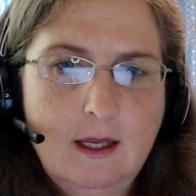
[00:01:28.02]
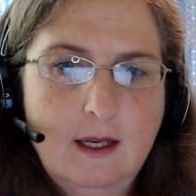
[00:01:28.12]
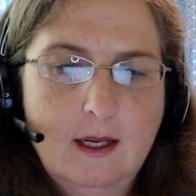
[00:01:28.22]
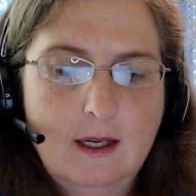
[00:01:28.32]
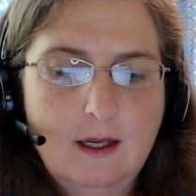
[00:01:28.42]

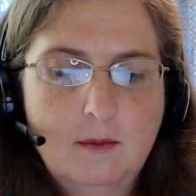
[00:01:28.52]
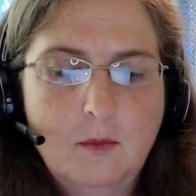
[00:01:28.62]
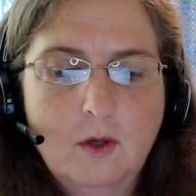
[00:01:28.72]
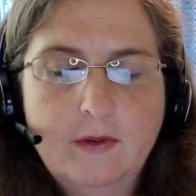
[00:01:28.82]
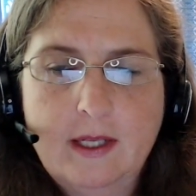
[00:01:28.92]
um,
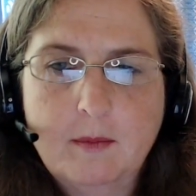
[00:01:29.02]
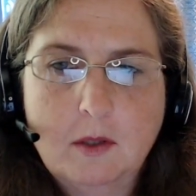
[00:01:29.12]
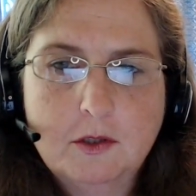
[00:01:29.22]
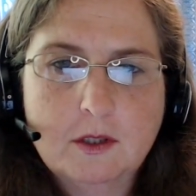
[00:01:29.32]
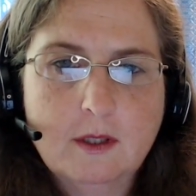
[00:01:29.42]
more of an
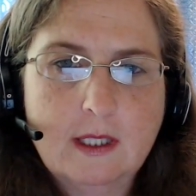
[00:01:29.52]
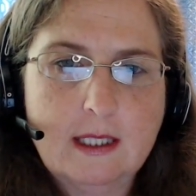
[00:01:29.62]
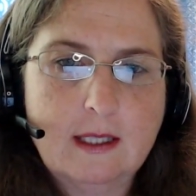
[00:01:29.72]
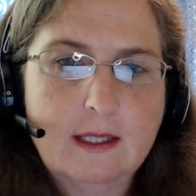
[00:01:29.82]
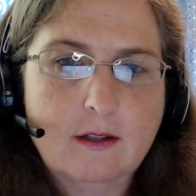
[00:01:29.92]
emotional
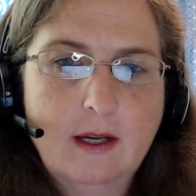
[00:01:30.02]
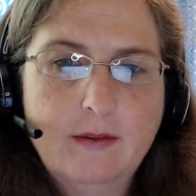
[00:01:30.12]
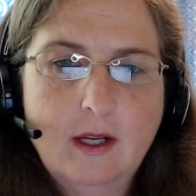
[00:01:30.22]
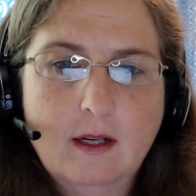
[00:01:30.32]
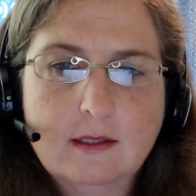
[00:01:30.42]
thing, like you're having a